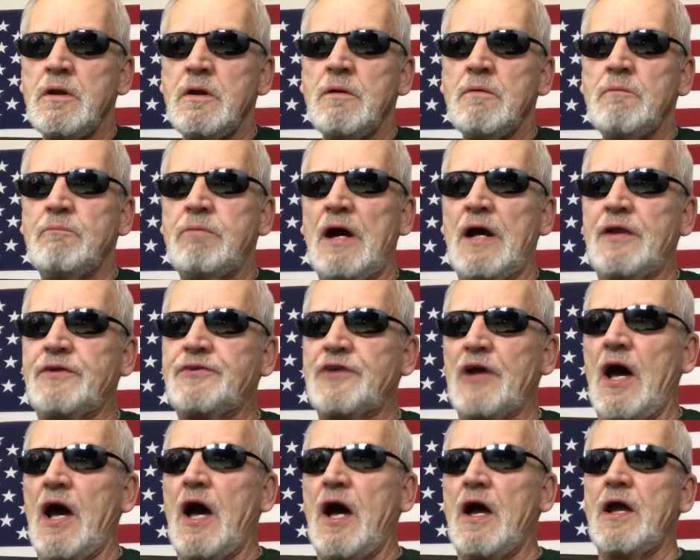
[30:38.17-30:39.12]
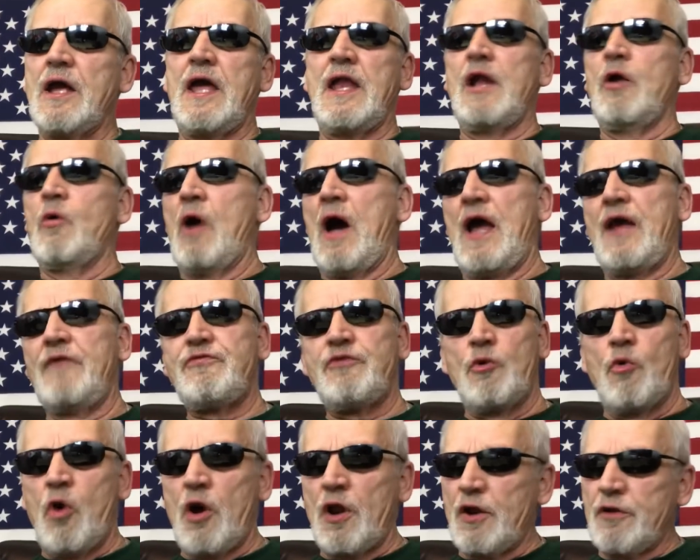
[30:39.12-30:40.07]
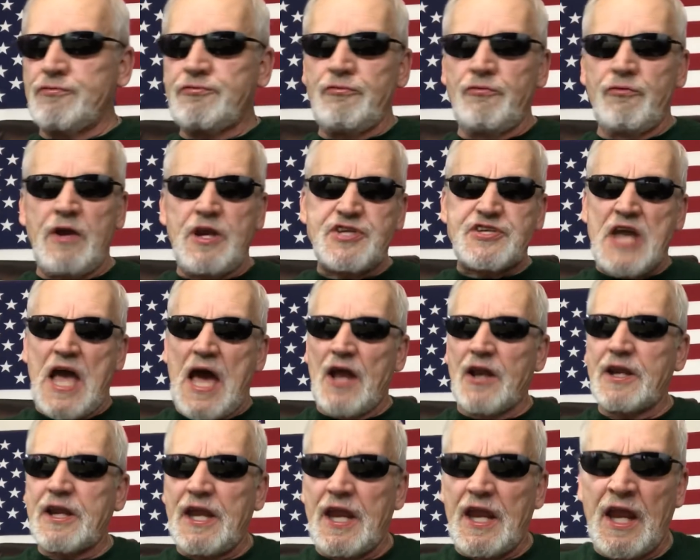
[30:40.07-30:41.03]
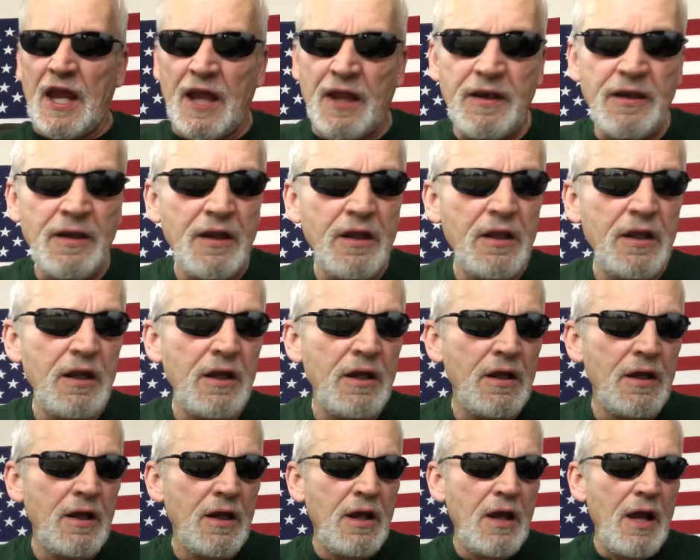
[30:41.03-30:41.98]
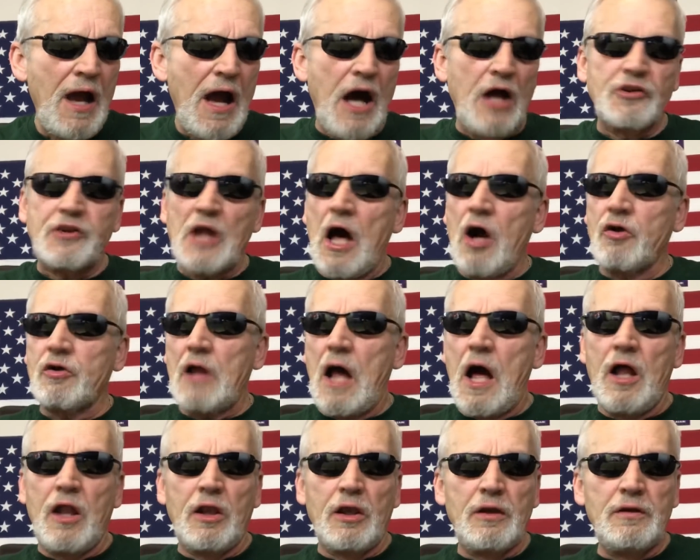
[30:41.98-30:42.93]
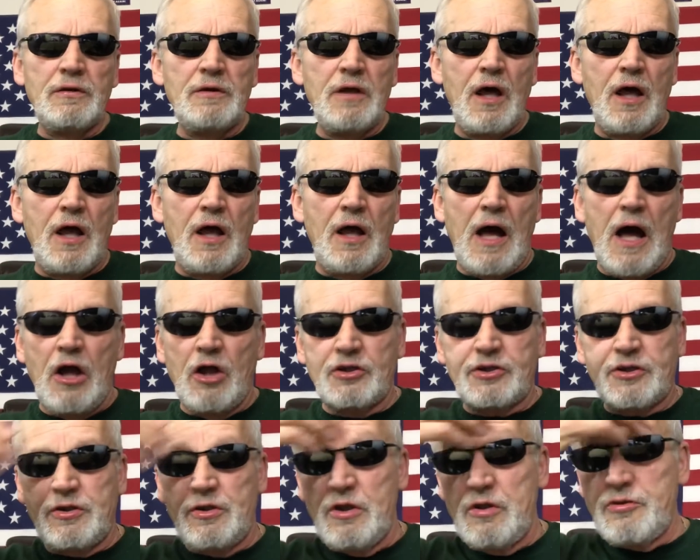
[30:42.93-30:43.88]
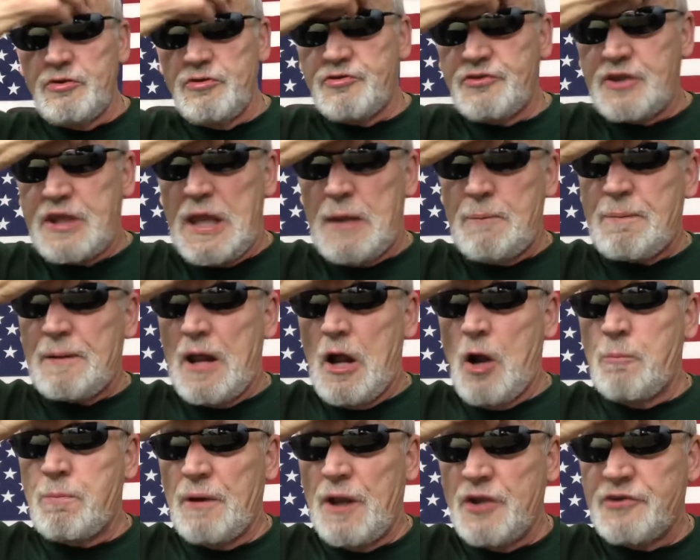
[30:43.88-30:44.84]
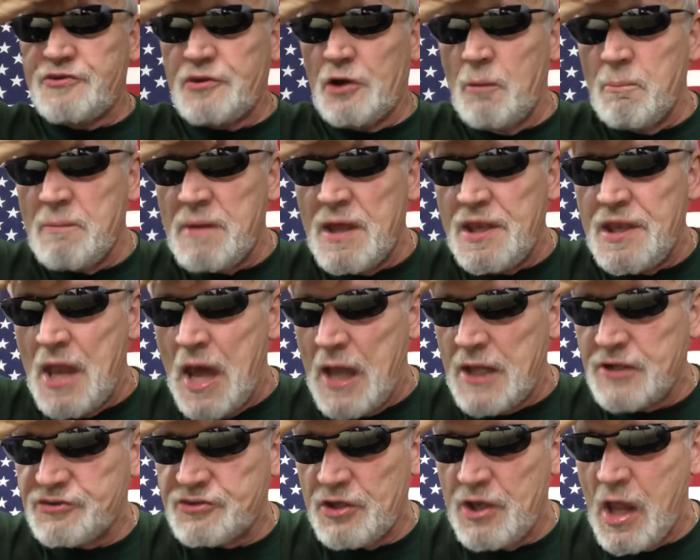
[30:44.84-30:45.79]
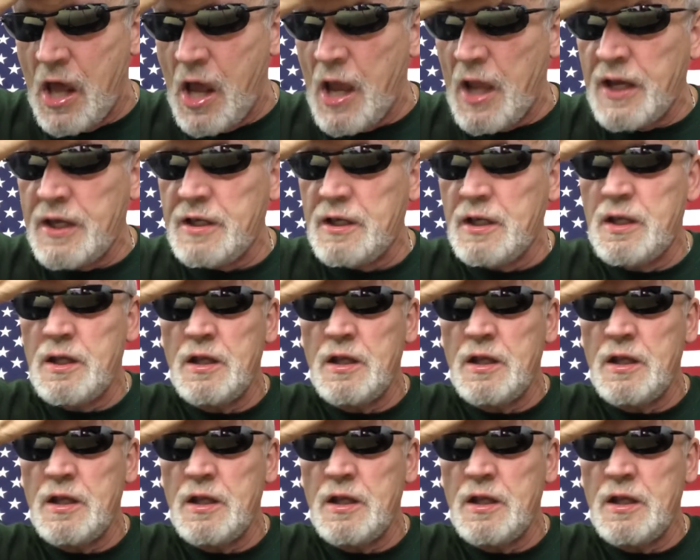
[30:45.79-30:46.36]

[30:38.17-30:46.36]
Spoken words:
But anyway, if you want to reach out again, I'll keep it open until midnight tonight.